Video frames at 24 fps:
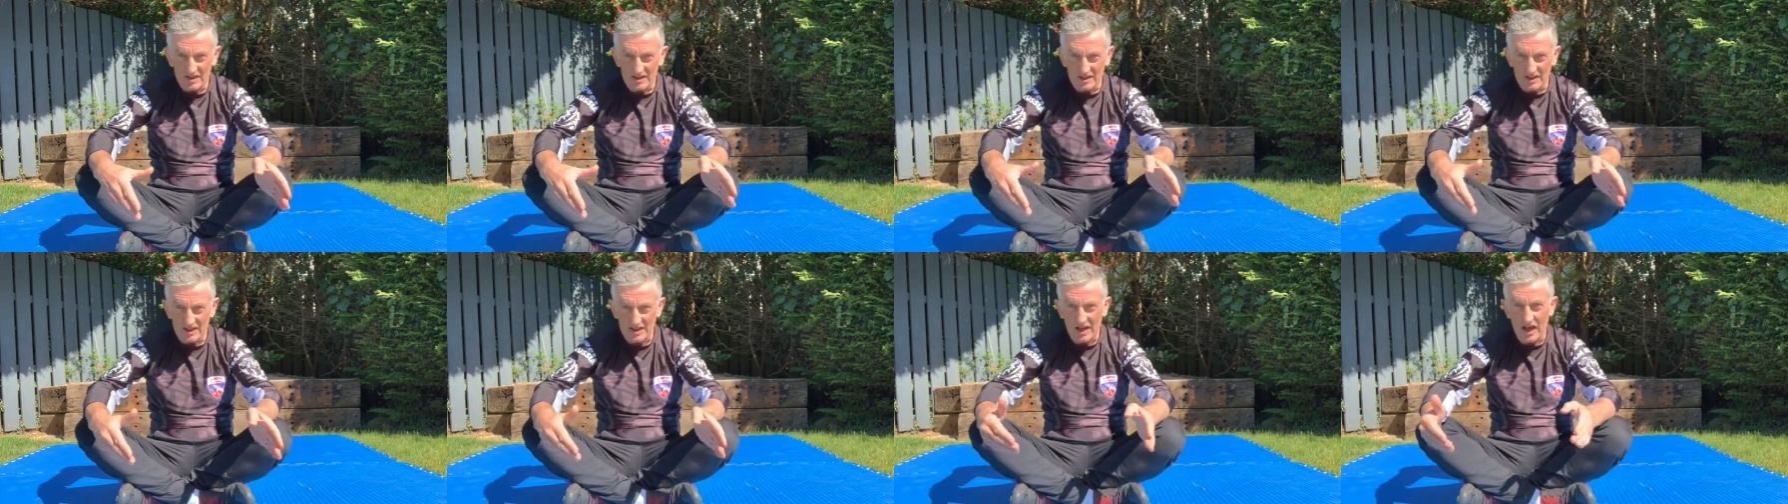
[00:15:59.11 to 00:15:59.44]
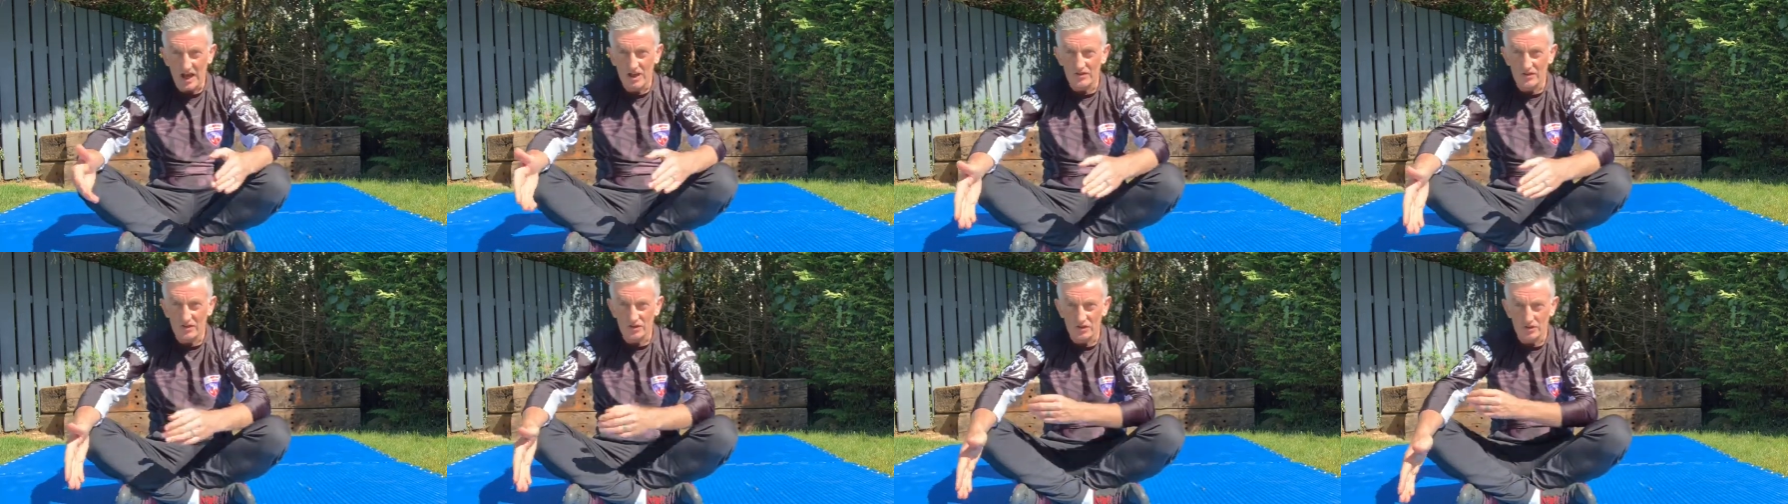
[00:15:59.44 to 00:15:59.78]
it
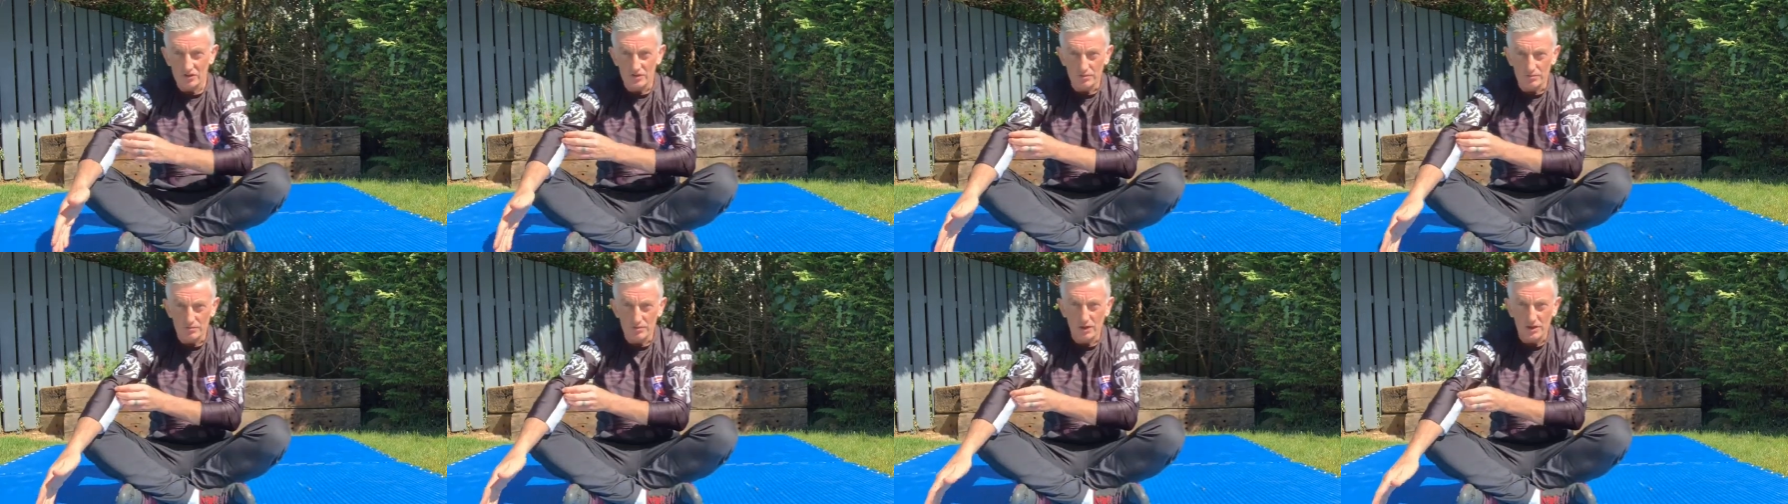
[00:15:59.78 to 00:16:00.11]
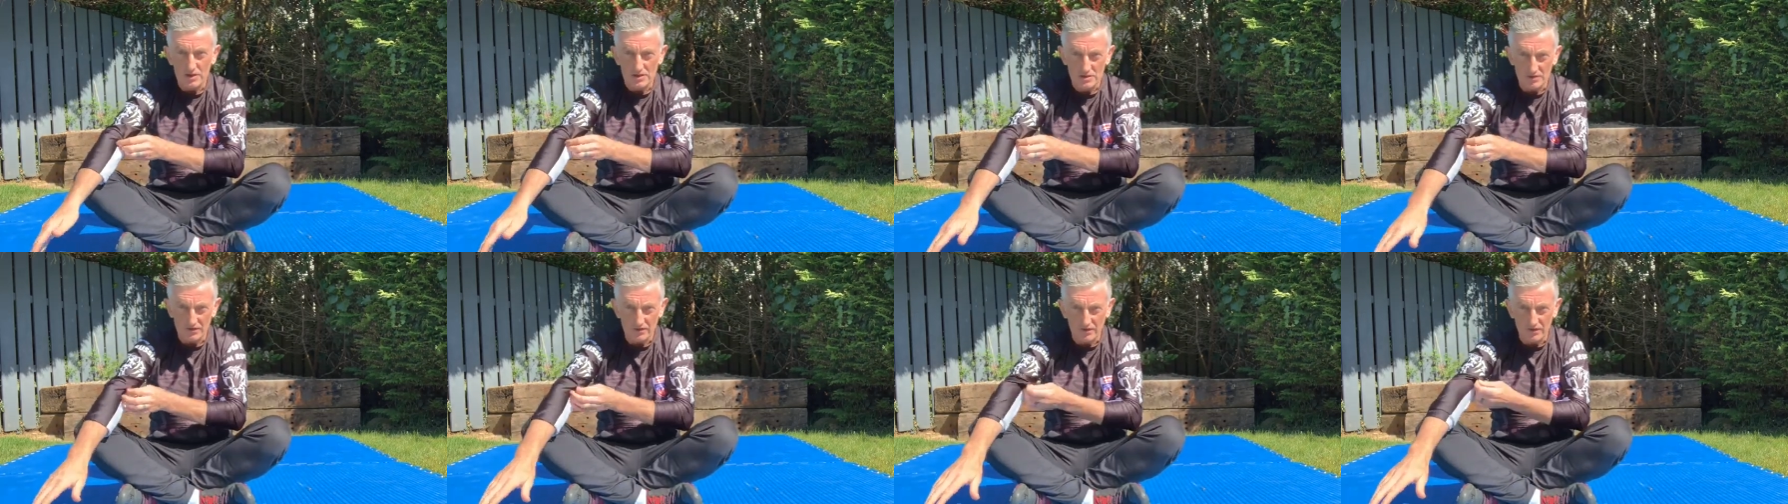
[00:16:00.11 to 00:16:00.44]
have a good
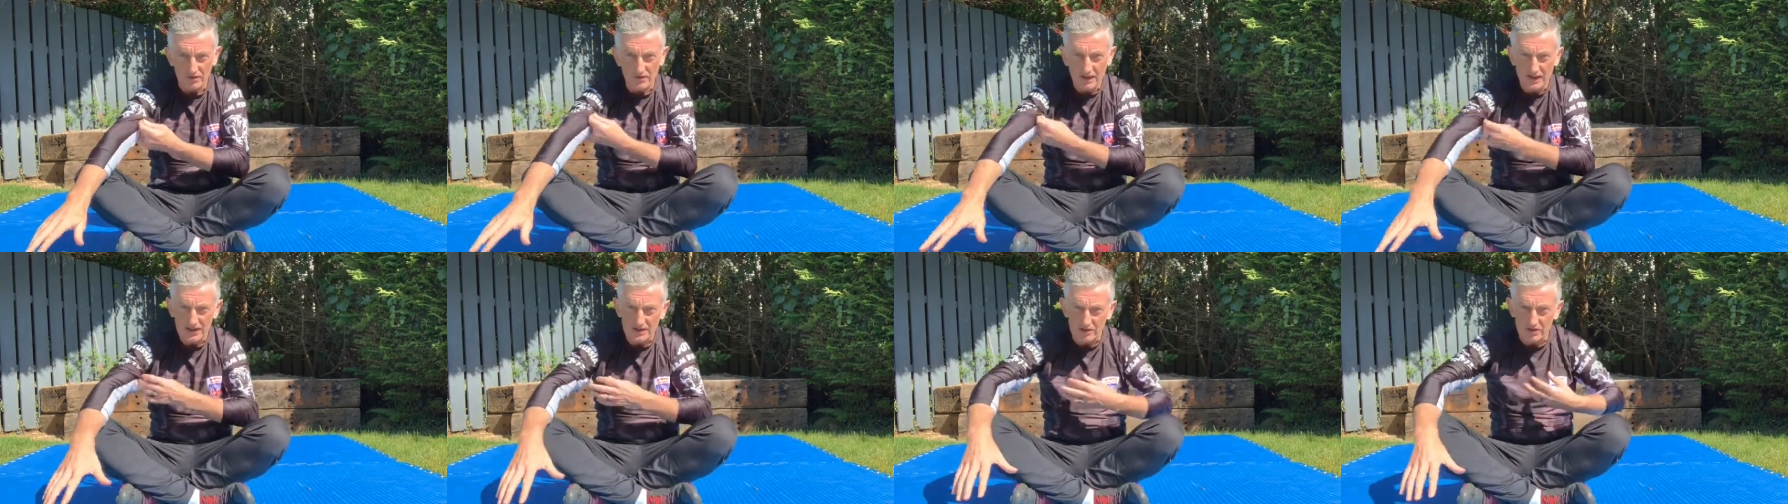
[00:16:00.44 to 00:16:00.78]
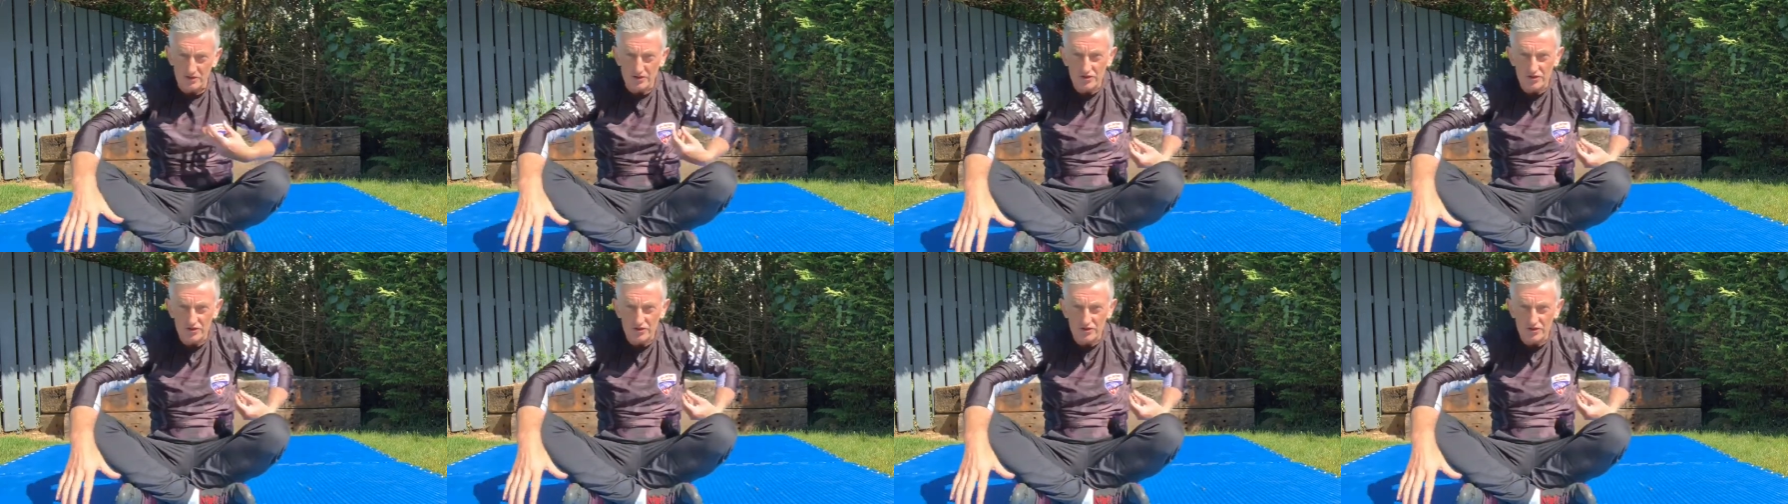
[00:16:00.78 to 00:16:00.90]
positive effect, or